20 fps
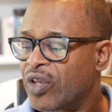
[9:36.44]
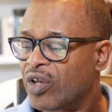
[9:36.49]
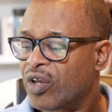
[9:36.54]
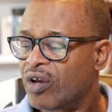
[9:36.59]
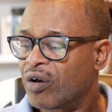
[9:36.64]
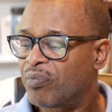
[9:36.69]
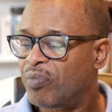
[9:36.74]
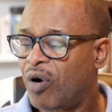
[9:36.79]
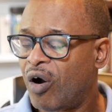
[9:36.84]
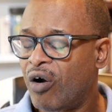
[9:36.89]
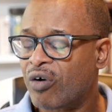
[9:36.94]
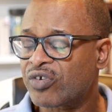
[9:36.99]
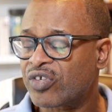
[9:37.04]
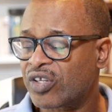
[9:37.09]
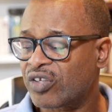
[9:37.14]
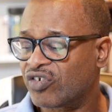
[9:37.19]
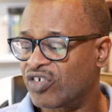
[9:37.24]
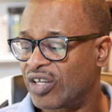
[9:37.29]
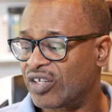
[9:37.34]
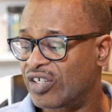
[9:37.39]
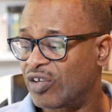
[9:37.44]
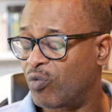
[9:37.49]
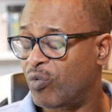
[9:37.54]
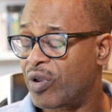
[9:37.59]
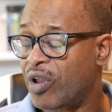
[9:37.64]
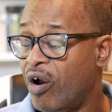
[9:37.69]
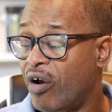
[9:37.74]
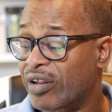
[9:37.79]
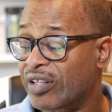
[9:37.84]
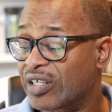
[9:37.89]
Paul suggested
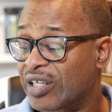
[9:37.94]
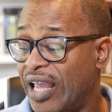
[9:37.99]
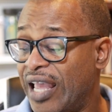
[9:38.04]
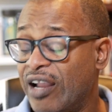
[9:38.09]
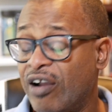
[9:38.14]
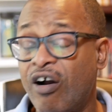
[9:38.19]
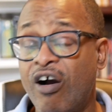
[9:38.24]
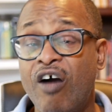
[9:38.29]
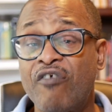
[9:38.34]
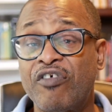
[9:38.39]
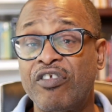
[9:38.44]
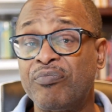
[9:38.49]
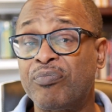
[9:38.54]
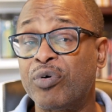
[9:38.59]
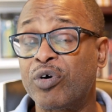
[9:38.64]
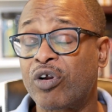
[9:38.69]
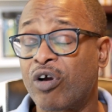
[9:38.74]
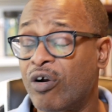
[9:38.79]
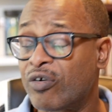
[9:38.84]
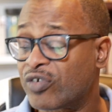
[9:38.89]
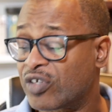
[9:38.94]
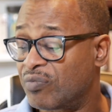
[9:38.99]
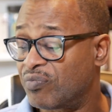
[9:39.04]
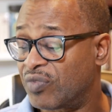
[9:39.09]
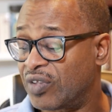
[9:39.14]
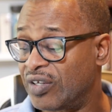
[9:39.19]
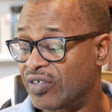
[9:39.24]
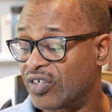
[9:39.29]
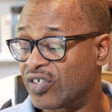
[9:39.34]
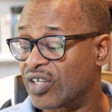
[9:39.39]
we ought to take off and put on some
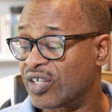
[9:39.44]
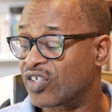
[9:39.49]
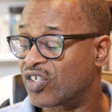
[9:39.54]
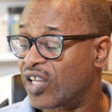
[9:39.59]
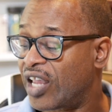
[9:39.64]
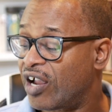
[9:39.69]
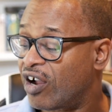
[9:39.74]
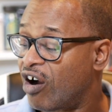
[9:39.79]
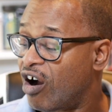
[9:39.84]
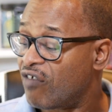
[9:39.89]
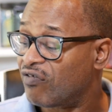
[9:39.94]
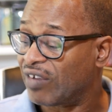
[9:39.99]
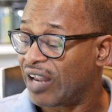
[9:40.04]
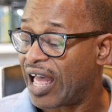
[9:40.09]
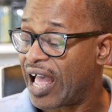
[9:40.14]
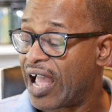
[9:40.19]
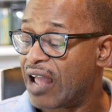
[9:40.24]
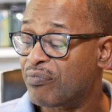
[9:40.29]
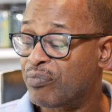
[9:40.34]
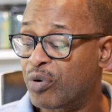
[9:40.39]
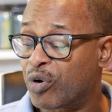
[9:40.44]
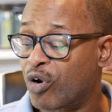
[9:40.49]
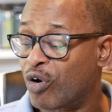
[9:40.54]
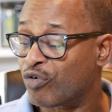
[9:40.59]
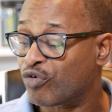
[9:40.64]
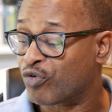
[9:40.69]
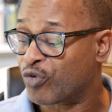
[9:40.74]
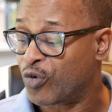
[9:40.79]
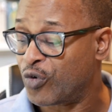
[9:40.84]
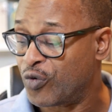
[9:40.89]
things. He says, take off lying, put on
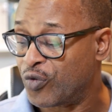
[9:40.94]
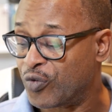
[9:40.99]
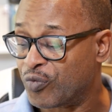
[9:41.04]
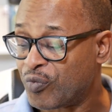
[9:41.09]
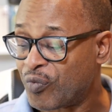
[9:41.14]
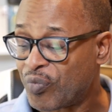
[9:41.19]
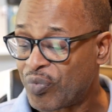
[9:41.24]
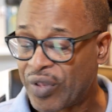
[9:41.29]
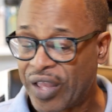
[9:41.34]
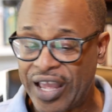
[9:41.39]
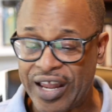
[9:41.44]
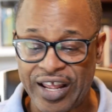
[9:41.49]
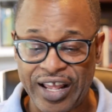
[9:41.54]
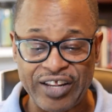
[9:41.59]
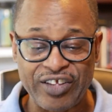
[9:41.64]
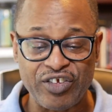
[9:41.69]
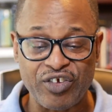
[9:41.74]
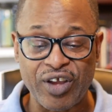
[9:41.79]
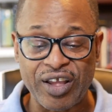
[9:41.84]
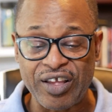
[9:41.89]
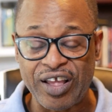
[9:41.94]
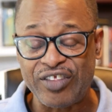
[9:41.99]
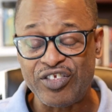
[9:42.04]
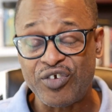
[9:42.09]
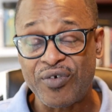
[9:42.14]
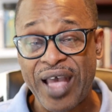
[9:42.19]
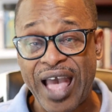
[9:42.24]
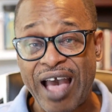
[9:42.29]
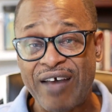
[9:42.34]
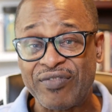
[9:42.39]
truth. And, and you and
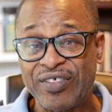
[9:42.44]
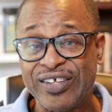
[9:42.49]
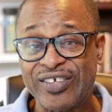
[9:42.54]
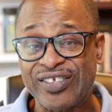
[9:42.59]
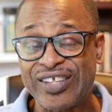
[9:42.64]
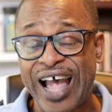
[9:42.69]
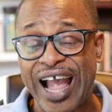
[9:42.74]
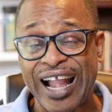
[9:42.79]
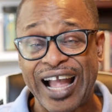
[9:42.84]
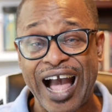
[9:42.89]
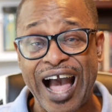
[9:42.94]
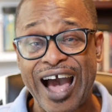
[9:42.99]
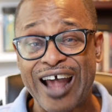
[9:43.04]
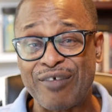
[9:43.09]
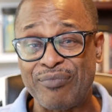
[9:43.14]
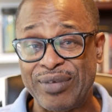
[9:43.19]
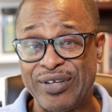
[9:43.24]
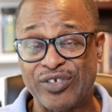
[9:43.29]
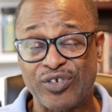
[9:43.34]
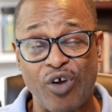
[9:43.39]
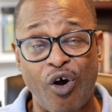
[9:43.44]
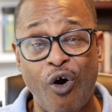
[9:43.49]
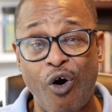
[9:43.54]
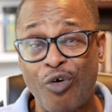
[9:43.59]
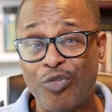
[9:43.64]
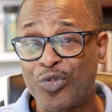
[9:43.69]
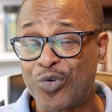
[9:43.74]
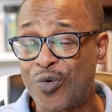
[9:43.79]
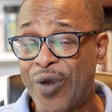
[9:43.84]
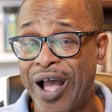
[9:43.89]
you have these dichotomies all
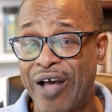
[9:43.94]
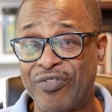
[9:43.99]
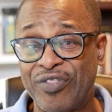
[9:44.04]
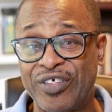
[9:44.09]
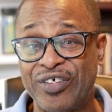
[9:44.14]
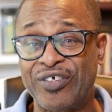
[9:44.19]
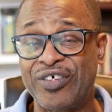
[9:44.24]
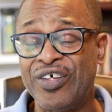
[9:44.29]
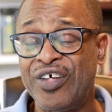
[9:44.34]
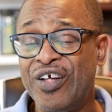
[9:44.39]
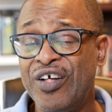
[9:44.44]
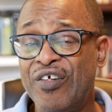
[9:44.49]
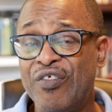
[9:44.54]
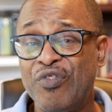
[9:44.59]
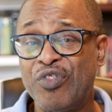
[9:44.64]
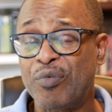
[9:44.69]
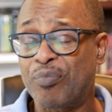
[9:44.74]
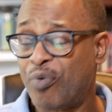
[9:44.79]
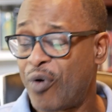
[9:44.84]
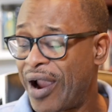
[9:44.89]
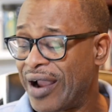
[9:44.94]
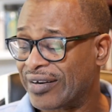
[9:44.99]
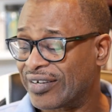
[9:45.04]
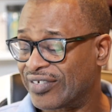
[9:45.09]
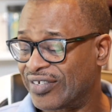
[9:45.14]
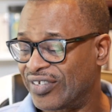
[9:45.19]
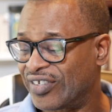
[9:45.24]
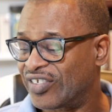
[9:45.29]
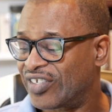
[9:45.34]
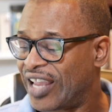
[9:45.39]
throughout the the
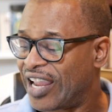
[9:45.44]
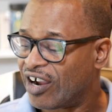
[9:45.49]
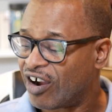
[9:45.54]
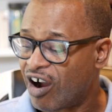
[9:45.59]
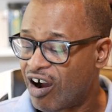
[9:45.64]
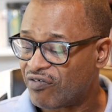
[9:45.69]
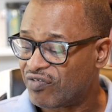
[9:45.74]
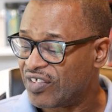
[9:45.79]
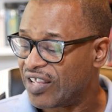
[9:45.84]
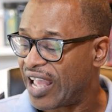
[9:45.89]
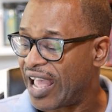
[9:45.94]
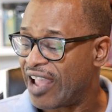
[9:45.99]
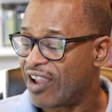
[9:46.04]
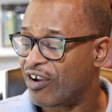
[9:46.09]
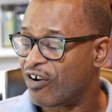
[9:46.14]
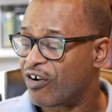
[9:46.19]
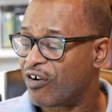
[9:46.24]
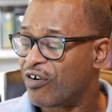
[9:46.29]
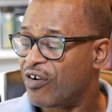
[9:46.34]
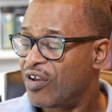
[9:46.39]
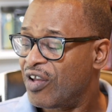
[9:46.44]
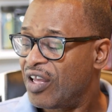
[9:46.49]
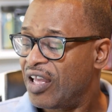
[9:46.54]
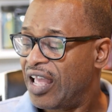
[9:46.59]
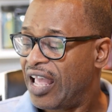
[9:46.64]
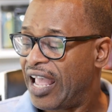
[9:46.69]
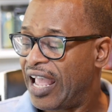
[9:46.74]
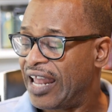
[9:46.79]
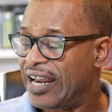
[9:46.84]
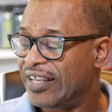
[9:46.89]
practices. Take off the anger,
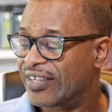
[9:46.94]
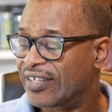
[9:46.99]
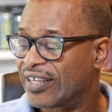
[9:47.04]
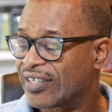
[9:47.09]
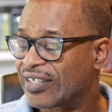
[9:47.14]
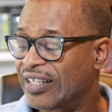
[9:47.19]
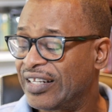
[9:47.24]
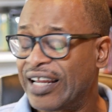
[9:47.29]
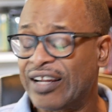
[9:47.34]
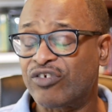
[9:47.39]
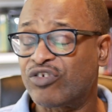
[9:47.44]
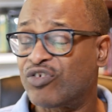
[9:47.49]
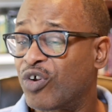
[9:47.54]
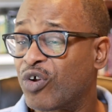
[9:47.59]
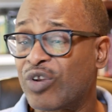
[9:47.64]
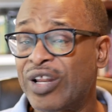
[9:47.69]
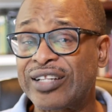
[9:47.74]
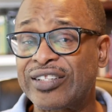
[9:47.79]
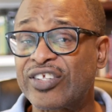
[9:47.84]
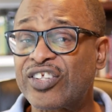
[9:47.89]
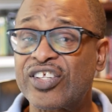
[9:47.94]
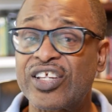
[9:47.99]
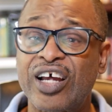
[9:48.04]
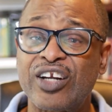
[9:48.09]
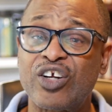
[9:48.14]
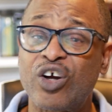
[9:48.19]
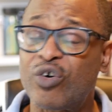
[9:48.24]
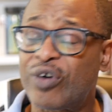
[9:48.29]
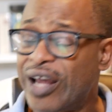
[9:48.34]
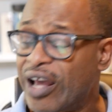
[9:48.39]
and he says, let don't let the
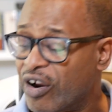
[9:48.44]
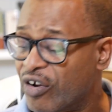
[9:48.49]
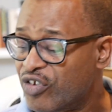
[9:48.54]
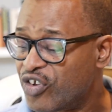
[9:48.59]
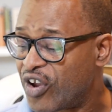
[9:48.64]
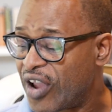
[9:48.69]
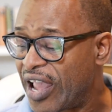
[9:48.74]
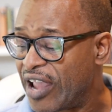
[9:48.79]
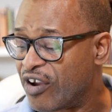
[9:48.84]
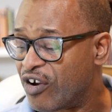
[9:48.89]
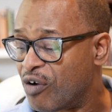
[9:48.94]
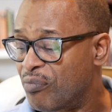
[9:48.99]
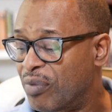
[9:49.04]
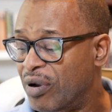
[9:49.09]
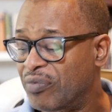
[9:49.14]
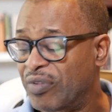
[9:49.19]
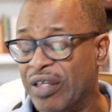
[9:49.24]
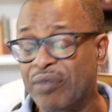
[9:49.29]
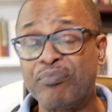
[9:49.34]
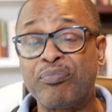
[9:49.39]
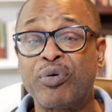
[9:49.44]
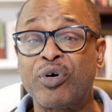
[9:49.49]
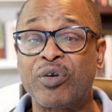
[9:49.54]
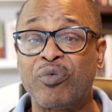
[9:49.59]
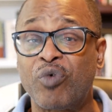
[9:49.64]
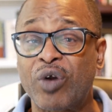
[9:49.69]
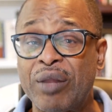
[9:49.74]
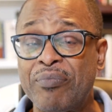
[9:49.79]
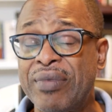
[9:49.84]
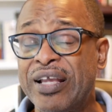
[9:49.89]
sun go down on your anger. But then put
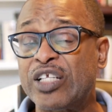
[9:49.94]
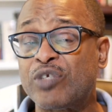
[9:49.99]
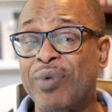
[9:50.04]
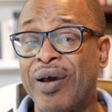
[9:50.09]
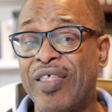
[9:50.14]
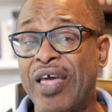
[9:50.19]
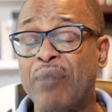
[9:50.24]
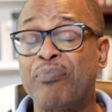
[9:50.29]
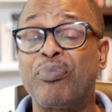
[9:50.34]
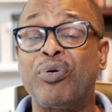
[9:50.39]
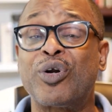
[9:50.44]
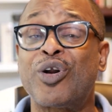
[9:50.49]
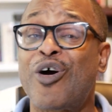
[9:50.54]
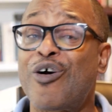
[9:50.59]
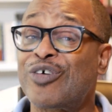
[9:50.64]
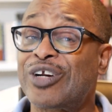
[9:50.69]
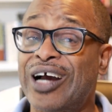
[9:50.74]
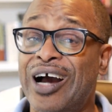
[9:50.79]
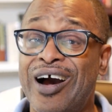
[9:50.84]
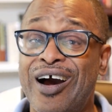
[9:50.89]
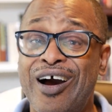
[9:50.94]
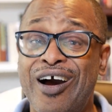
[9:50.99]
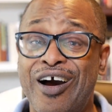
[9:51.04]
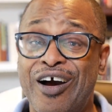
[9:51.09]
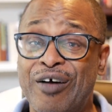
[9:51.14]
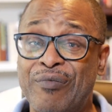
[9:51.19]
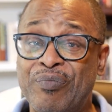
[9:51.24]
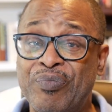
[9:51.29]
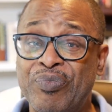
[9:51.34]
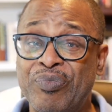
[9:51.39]
what he means by that, put on
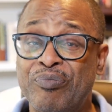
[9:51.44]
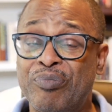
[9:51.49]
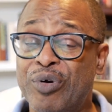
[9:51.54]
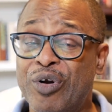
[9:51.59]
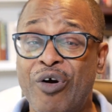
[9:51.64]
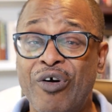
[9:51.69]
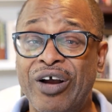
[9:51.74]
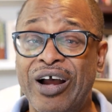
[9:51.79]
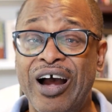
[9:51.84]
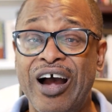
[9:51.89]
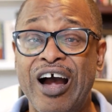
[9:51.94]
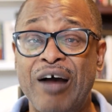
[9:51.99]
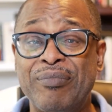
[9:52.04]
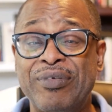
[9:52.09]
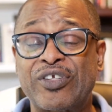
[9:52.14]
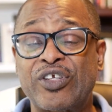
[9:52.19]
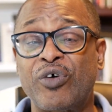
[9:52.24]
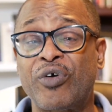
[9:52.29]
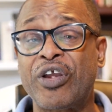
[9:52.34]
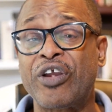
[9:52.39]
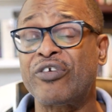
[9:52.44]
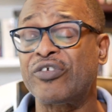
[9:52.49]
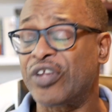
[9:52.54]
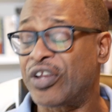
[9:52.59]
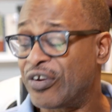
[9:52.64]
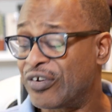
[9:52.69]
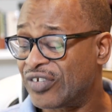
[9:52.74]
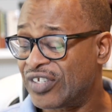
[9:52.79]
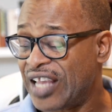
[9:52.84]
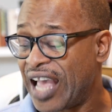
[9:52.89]
calm put on calm. And so here,
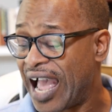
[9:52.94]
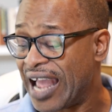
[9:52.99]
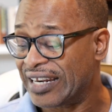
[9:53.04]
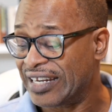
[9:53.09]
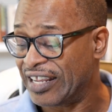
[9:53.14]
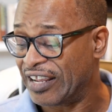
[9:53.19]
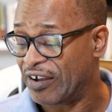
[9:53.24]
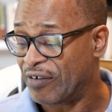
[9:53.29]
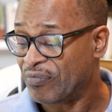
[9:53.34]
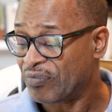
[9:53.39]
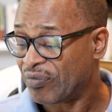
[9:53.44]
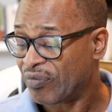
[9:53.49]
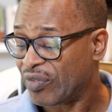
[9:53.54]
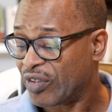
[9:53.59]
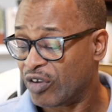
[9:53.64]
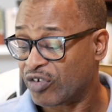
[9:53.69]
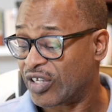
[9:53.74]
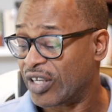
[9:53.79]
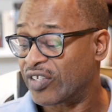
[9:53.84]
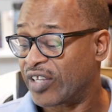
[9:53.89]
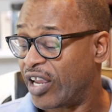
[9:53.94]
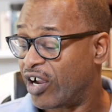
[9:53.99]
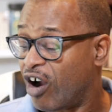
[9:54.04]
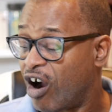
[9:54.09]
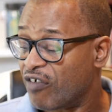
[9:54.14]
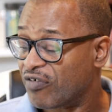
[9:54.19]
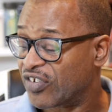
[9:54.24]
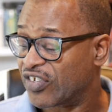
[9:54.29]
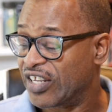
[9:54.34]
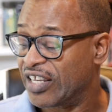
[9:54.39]
here's the idea. He'll say, take
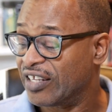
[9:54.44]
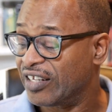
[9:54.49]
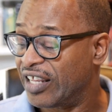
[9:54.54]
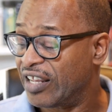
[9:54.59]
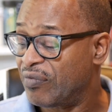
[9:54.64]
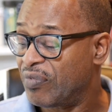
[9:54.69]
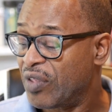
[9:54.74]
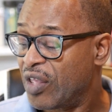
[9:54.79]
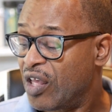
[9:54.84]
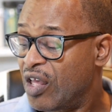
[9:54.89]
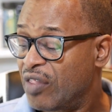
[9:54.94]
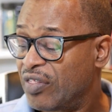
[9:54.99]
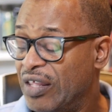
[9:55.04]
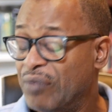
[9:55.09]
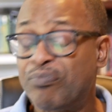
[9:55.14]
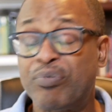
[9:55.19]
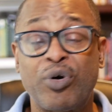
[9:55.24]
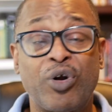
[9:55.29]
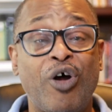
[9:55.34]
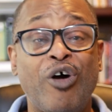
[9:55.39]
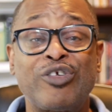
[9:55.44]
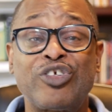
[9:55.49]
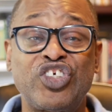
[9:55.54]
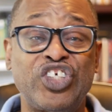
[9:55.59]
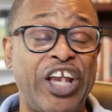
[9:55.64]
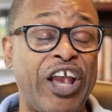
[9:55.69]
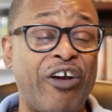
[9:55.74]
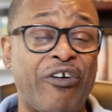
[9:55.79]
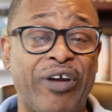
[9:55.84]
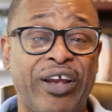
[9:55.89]
off stealing, then put on
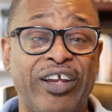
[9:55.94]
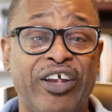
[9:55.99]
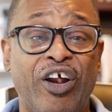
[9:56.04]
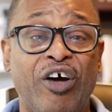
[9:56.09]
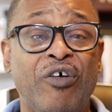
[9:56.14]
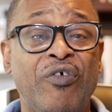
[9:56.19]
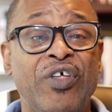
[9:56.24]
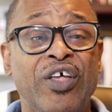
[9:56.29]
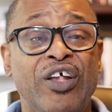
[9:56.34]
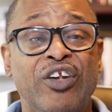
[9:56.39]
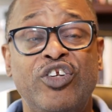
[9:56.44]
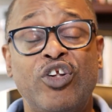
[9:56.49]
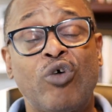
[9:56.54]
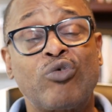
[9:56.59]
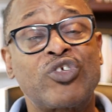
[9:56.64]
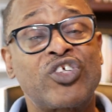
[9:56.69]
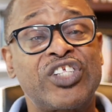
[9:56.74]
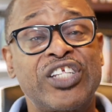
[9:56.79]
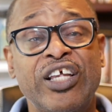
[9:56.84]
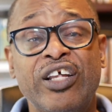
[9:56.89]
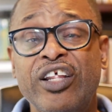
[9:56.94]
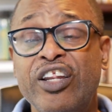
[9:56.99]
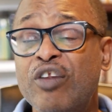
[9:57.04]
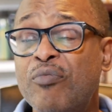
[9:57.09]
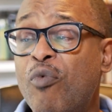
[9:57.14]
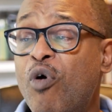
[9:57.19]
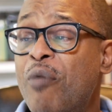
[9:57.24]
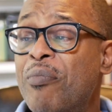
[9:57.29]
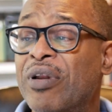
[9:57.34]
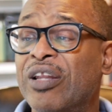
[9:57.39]
sharing. You know, don't steal
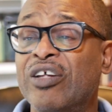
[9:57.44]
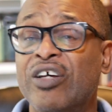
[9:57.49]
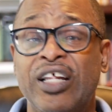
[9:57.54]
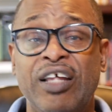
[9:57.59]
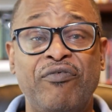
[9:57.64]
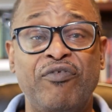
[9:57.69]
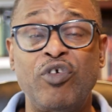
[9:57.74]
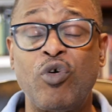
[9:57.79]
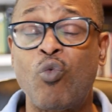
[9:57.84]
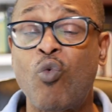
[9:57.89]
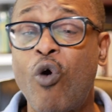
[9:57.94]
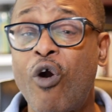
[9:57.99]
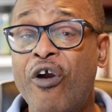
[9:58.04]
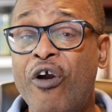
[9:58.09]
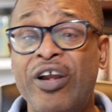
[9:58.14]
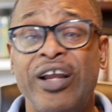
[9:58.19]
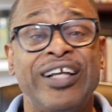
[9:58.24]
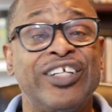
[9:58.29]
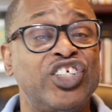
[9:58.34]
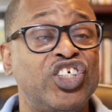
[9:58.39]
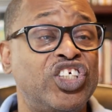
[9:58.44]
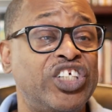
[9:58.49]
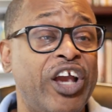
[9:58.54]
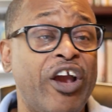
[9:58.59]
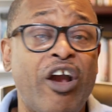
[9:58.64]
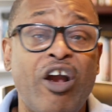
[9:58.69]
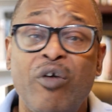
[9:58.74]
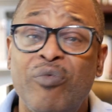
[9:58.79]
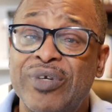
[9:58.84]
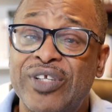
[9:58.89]
anymore. But look, if you work,
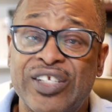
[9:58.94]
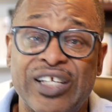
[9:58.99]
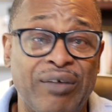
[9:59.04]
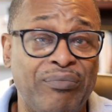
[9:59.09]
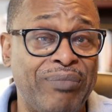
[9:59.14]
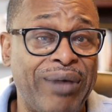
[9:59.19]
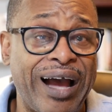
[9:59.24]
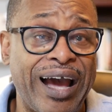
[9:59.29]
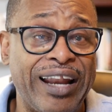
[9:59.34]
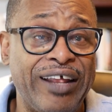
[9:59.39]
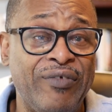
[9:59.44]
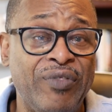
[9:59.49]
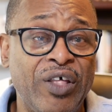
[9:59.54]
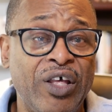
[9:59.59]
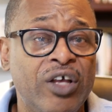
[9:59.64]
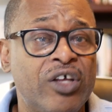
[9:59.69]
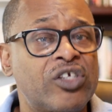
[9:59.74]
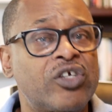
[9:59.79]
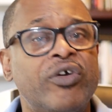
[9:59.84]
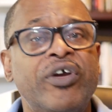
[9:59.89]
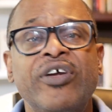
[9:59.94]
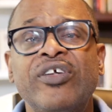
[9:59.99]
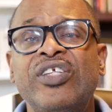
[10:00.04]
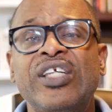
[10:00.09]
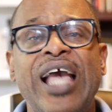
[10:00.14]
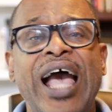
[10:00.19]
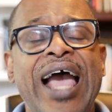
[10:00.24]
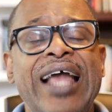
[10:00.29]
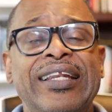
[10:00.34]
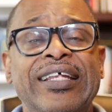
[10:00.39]
share it with somebody. So here's
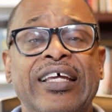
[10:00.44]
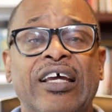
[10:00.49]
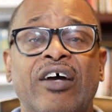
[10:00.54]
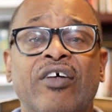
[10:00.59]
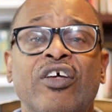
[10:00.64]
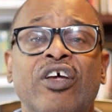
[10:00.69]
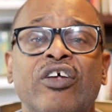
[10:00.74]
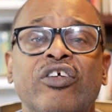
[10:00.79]
the idea.